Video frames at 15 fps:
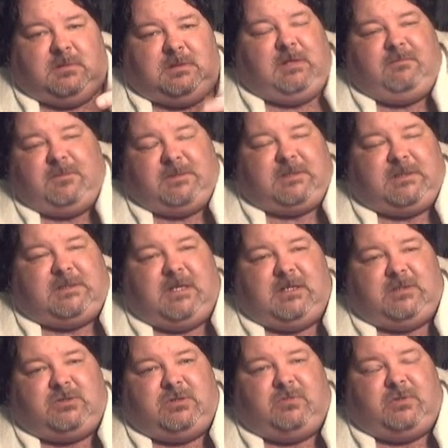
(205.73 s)
live in a
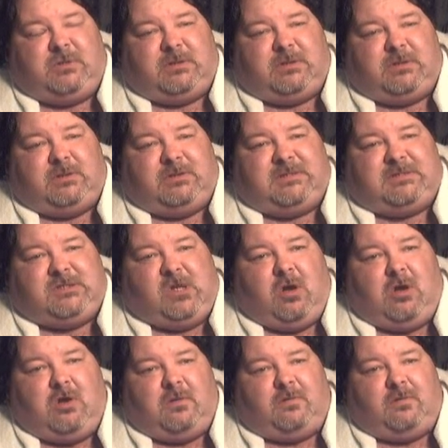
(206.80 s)
country where they're going to
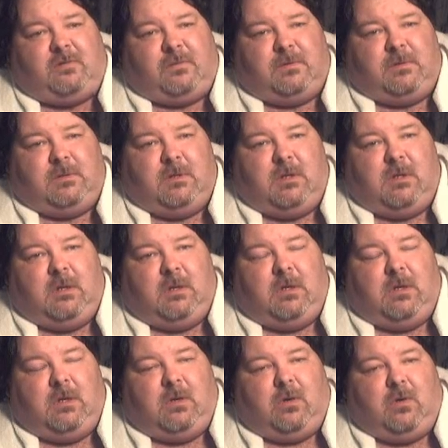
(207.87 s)
starve
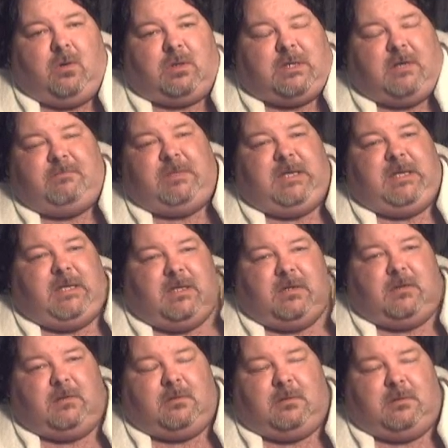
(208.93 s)
or come
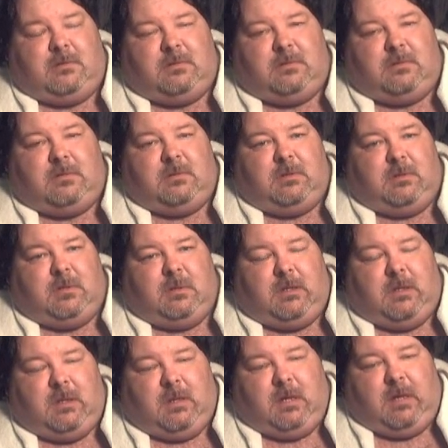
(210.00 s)
here
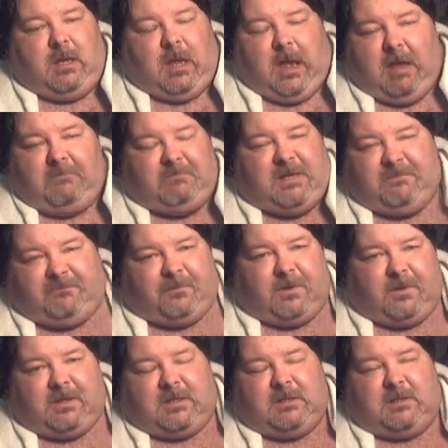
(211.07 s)
and be
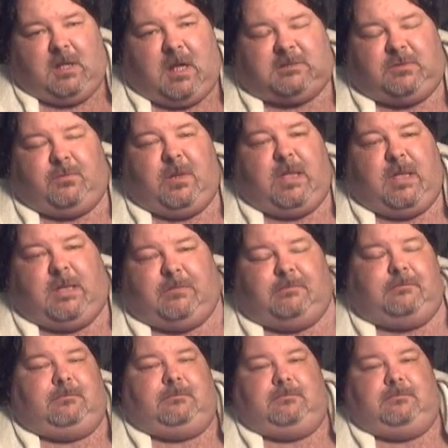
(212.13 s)
friggin' locked away.